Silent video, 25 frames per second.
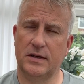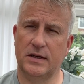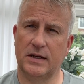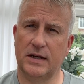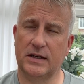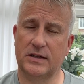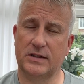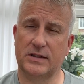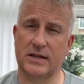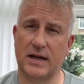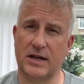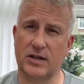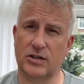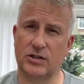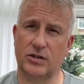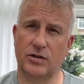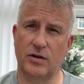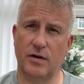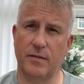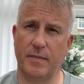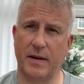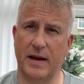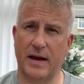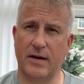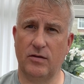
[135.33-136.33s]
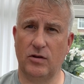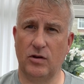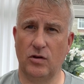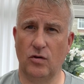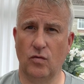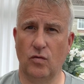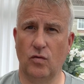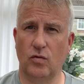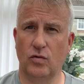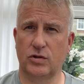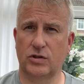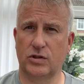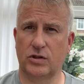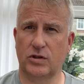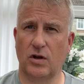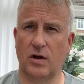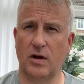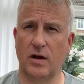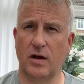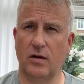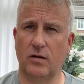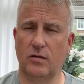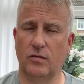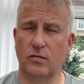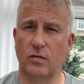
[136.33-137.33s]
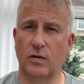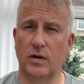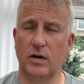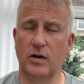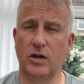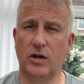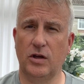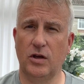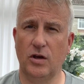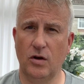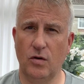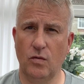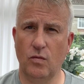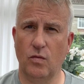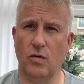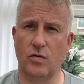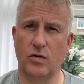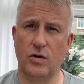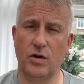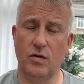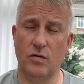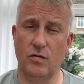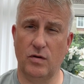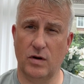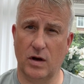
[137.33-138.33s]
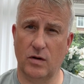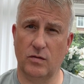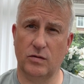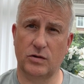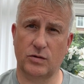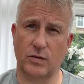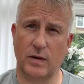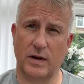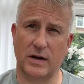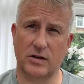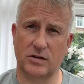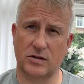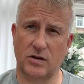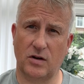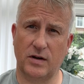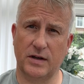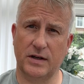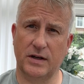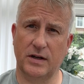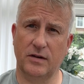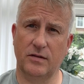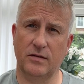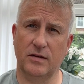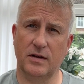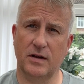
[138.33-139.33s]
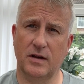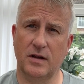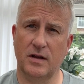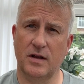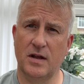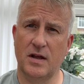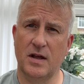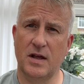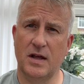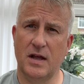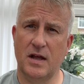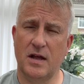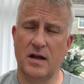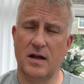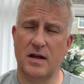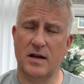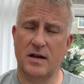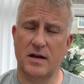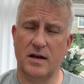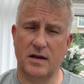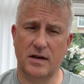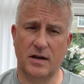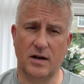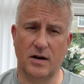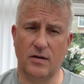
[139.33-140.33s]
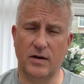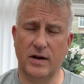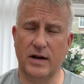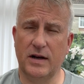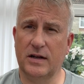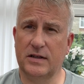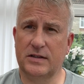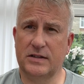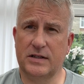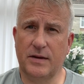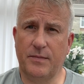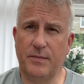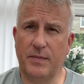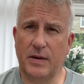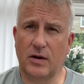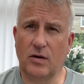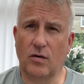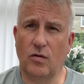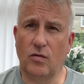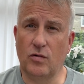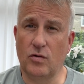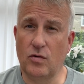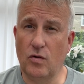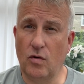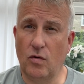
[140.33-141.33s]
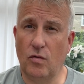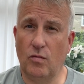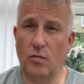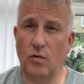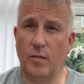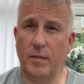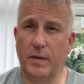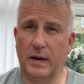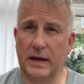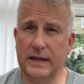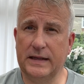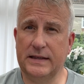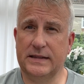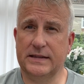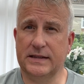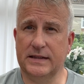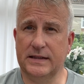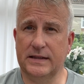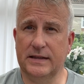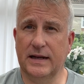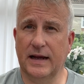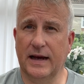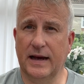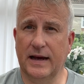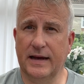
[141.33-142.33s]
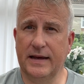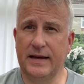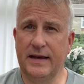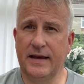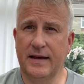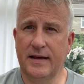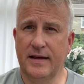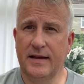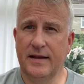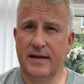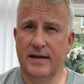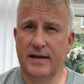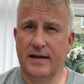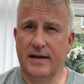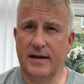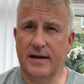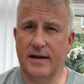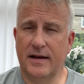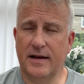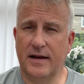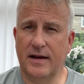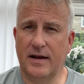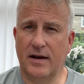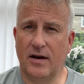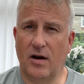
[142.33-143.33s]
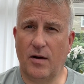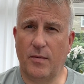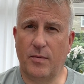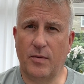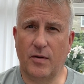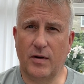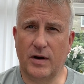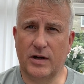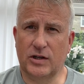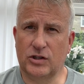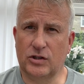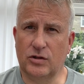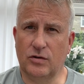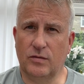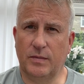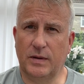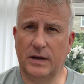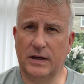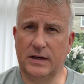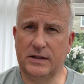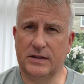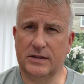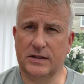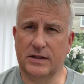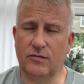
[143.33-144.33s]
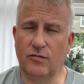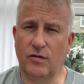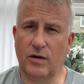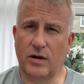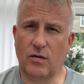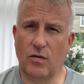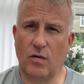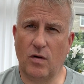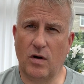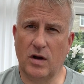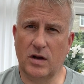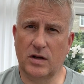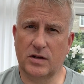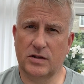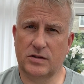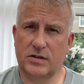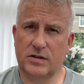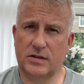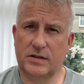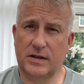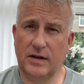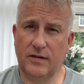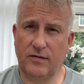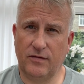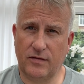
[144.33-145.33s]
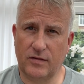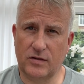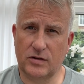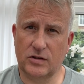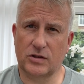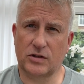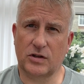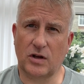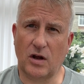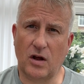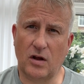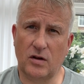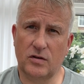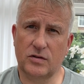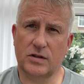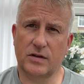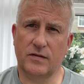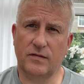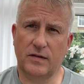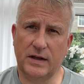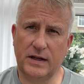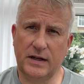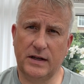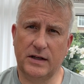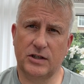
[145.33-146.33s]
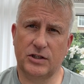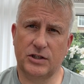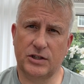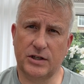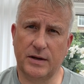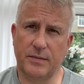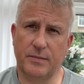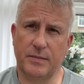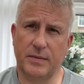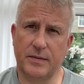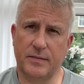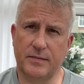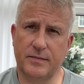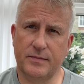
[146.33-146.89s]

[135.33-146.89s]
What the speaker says: It's asked you about your style. Well, you know as well as I do that in a typical normal policing day, operational policing requires different styles of leadership.